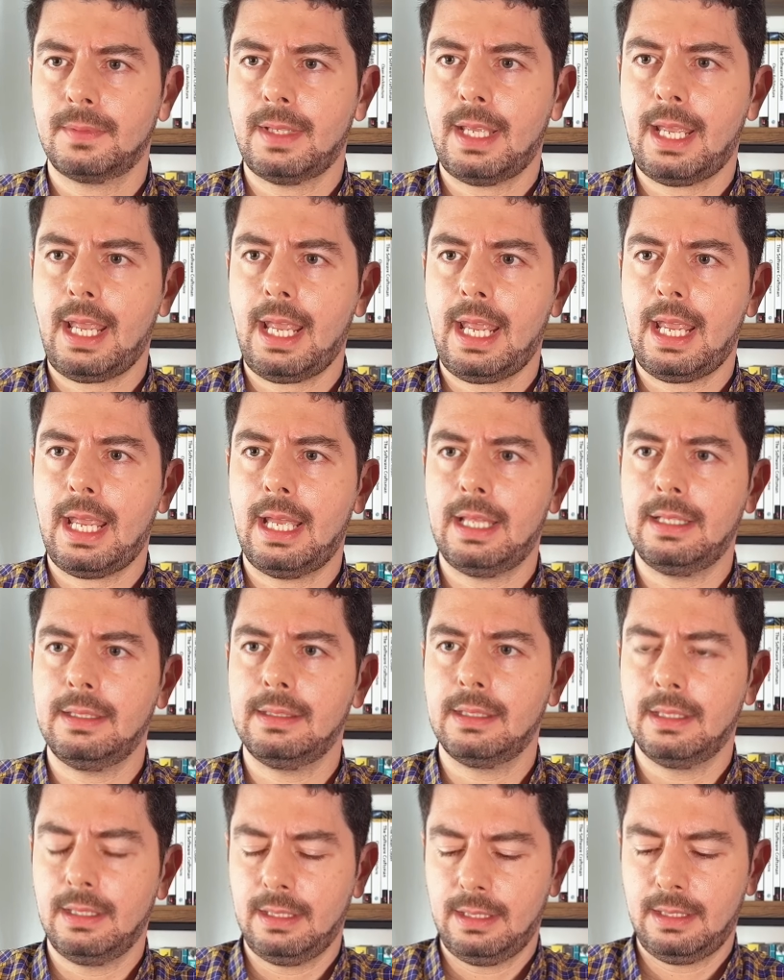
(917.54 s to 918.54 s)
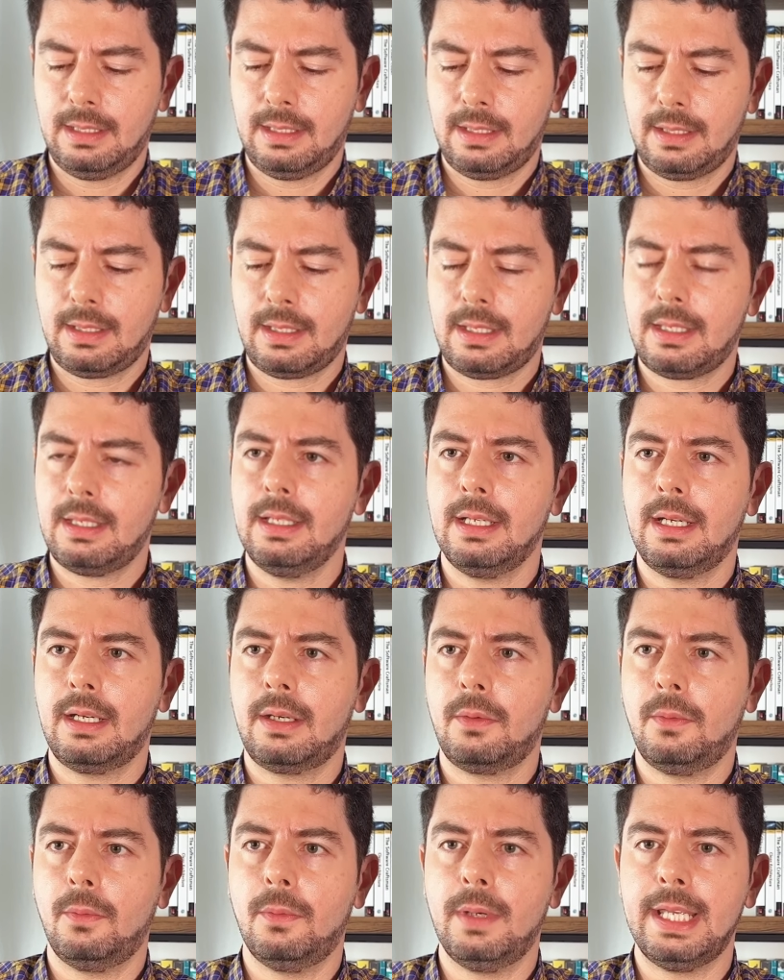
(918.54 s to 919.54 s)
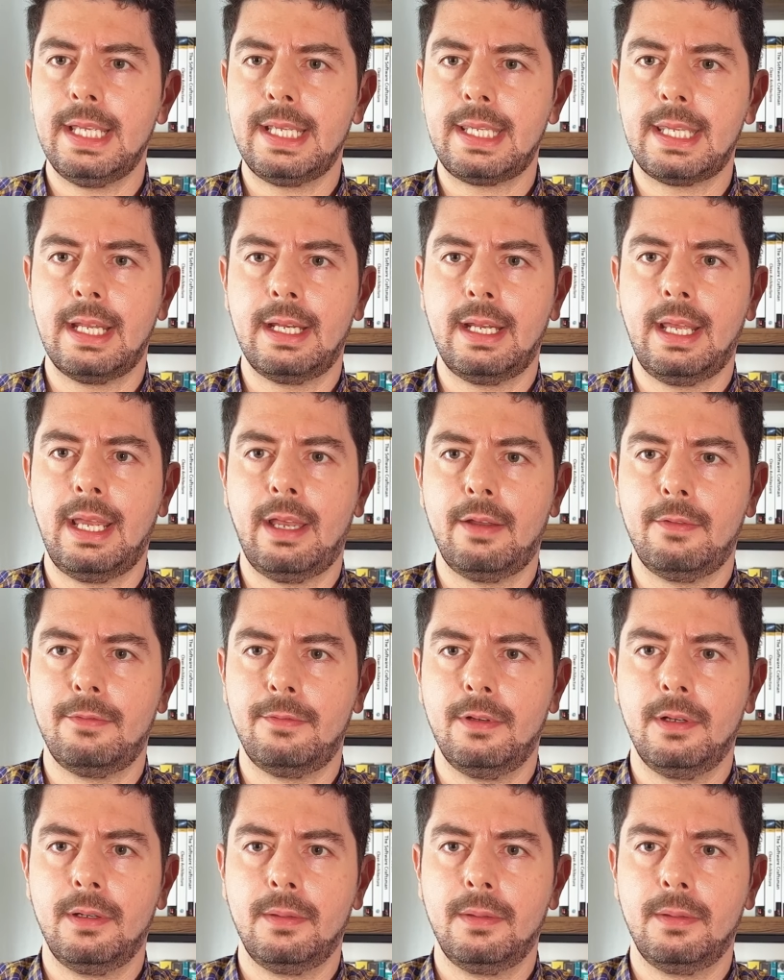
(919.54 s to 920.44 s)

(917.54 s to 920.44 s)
and here we can have